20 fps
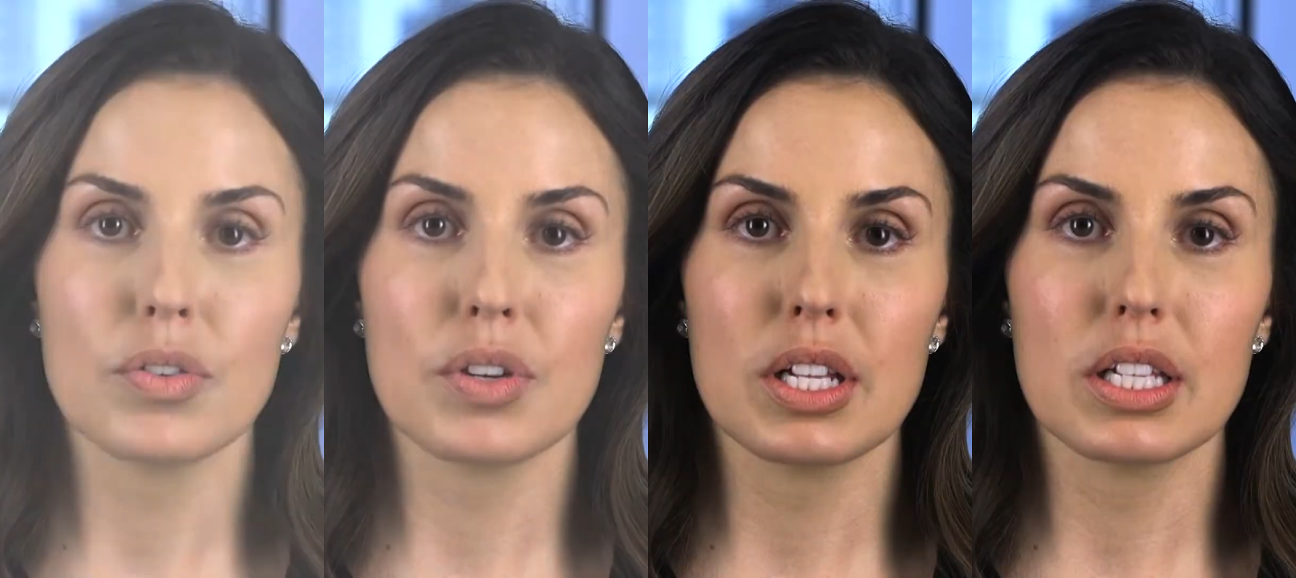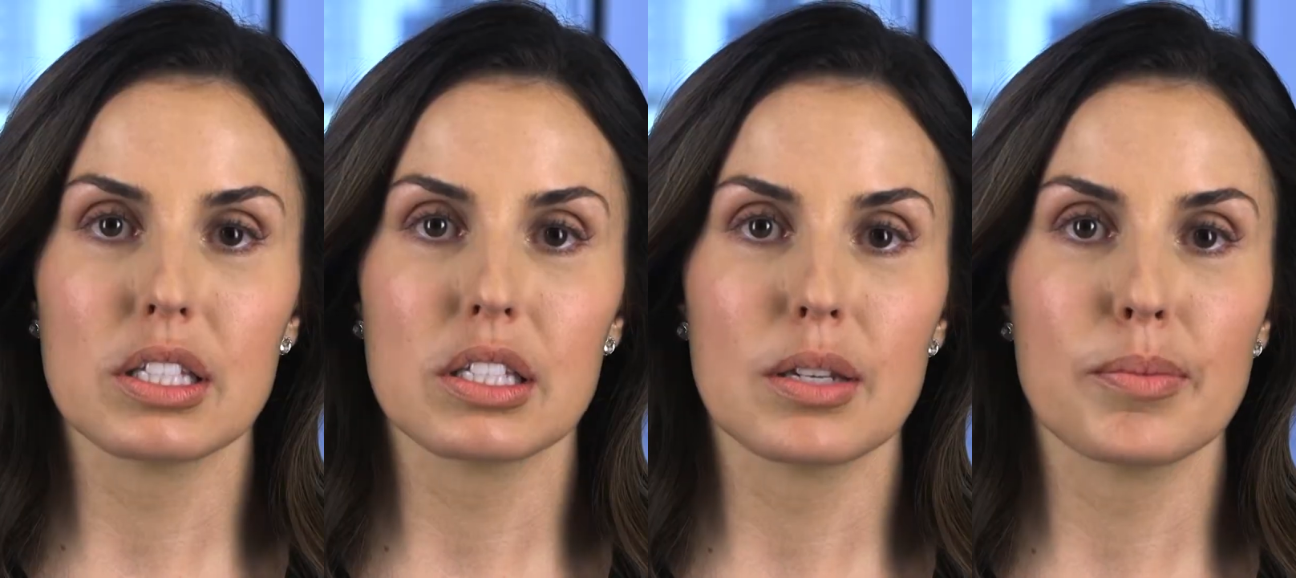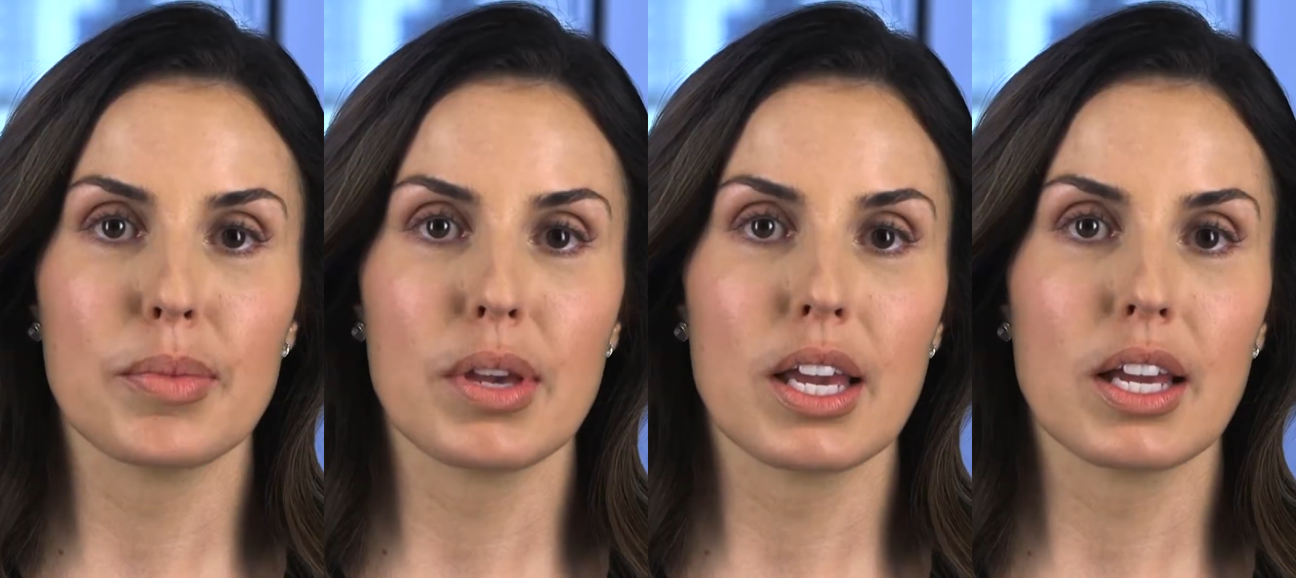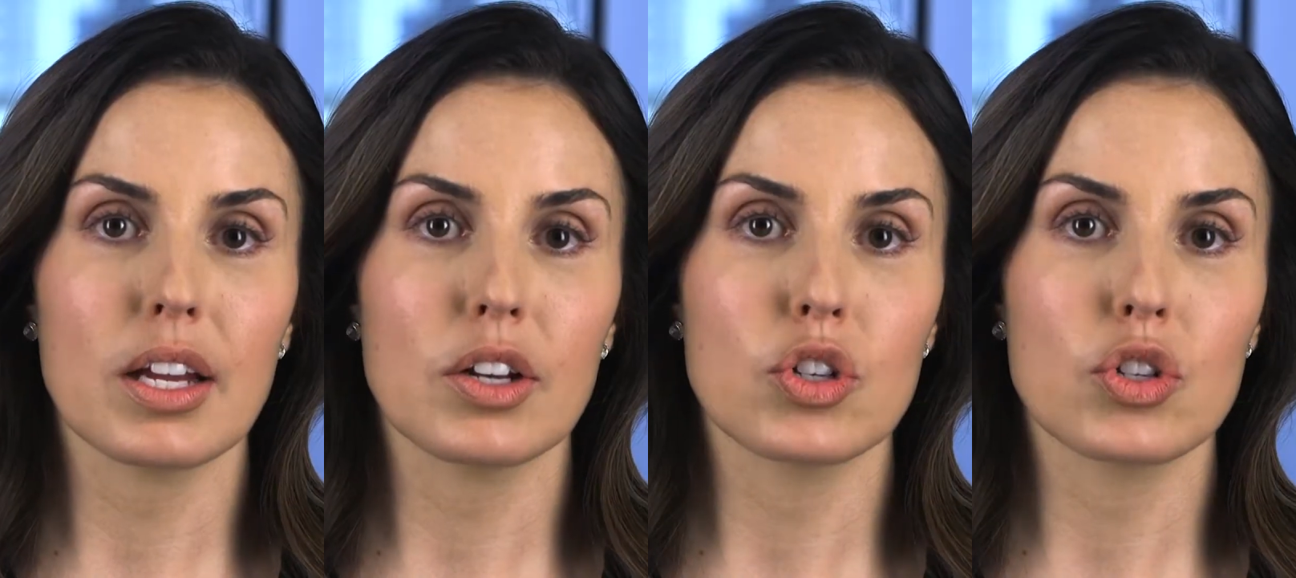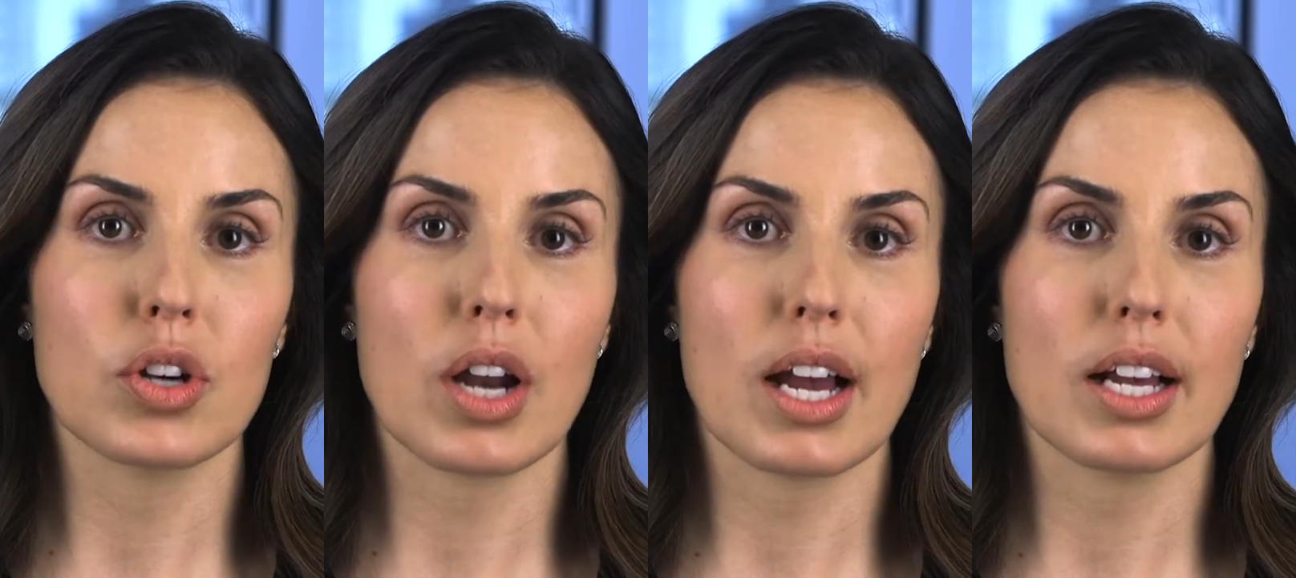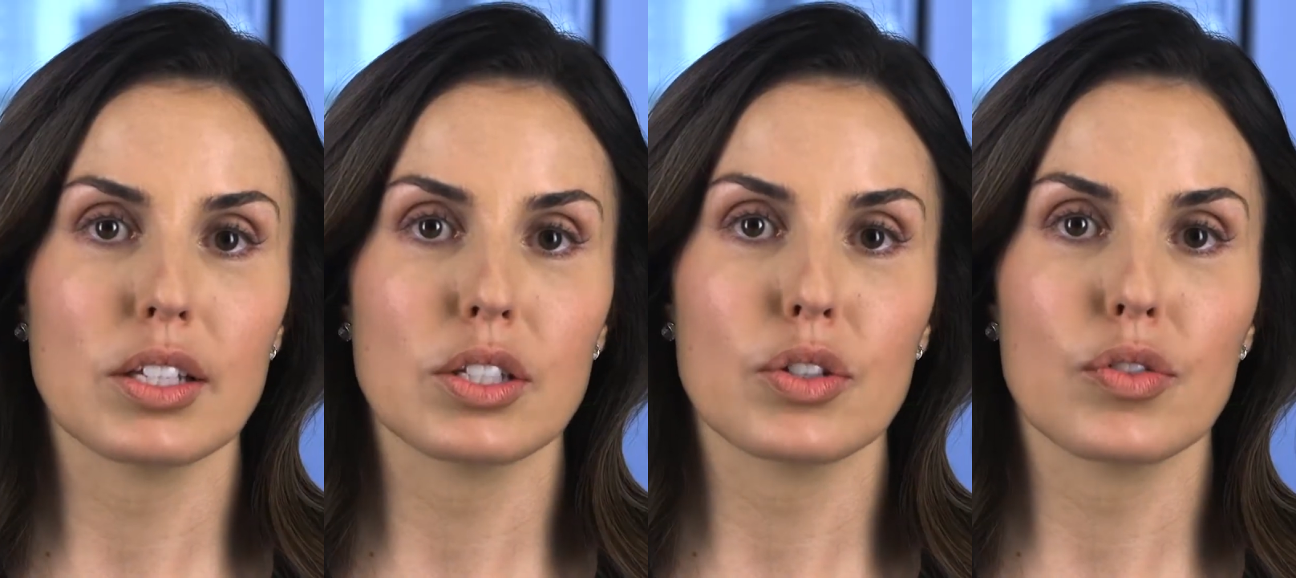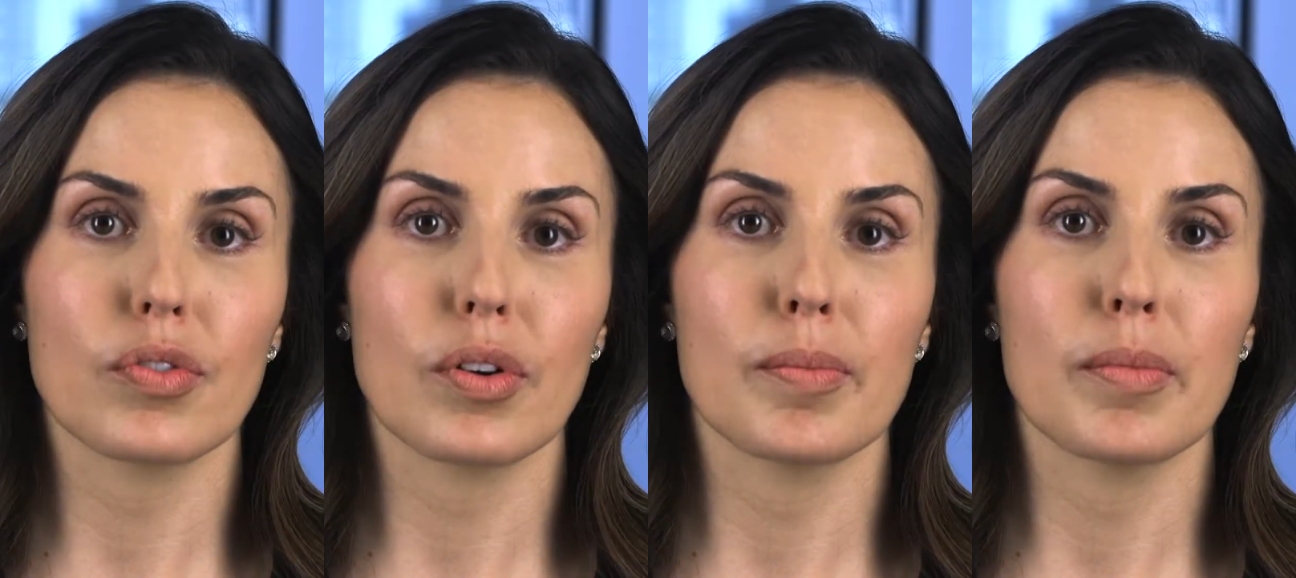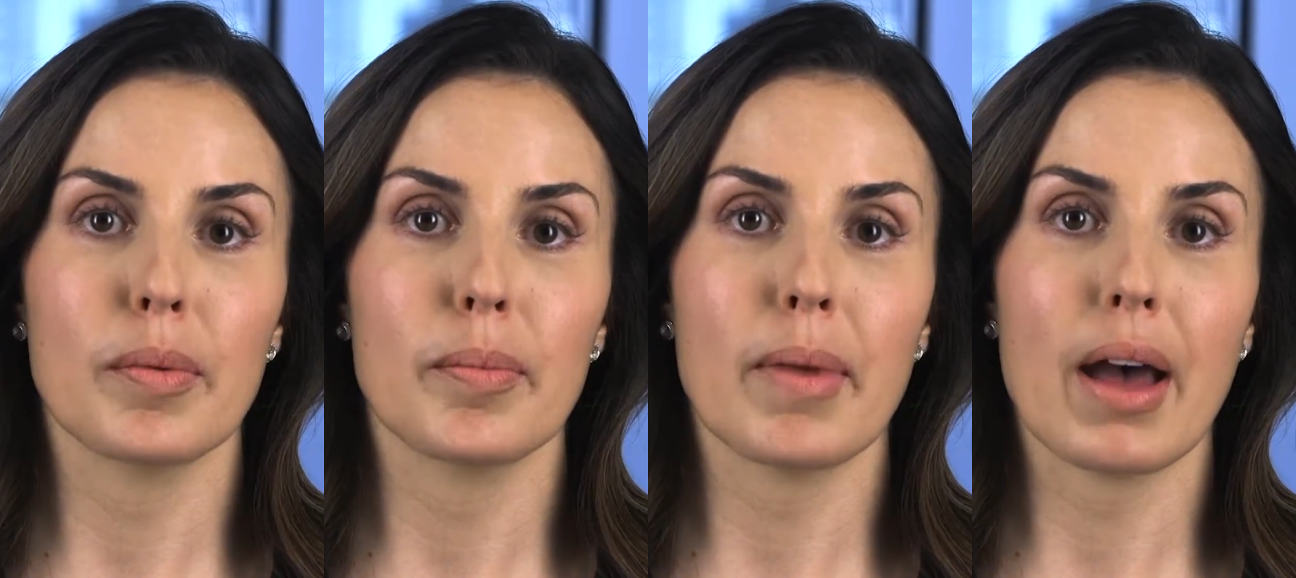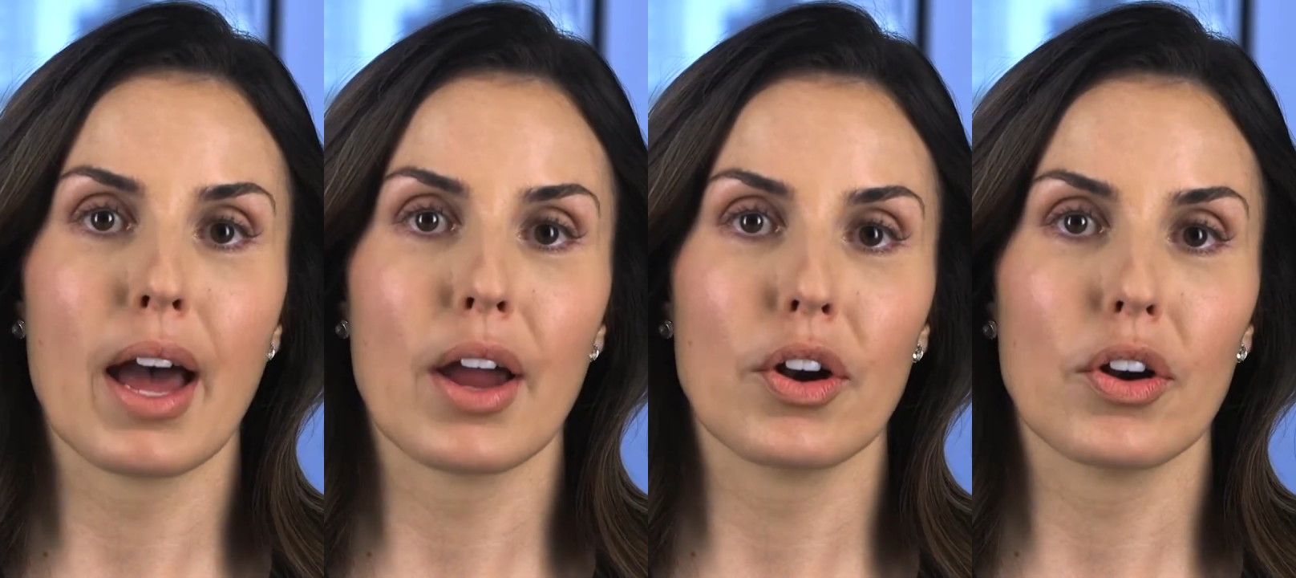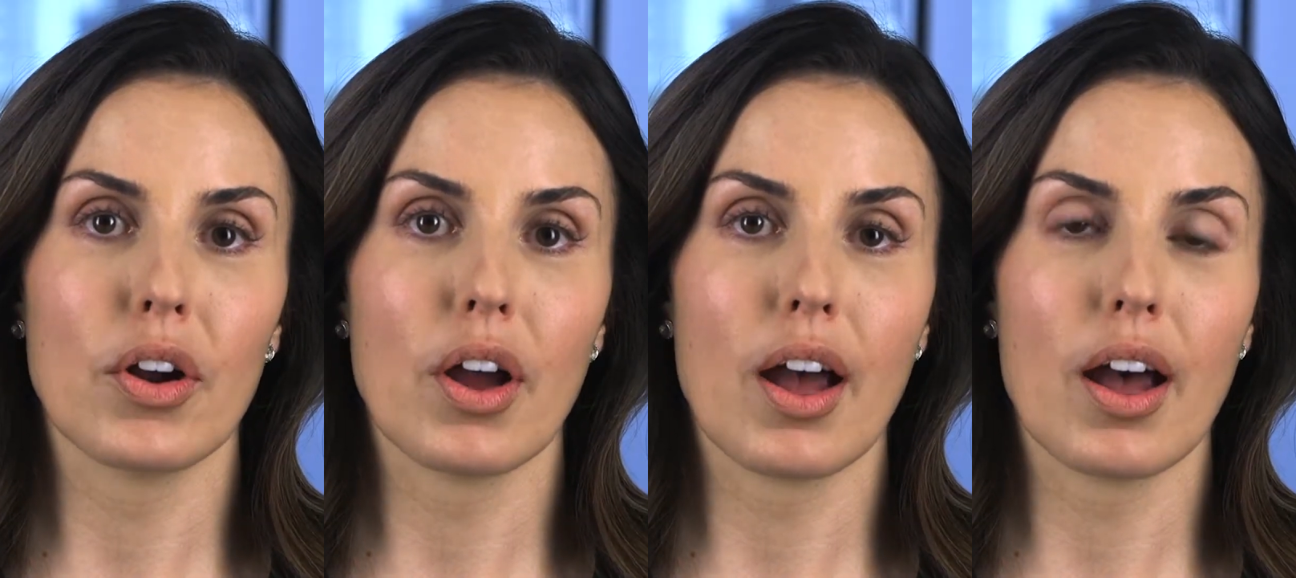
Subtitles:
needs to be addressed from a matter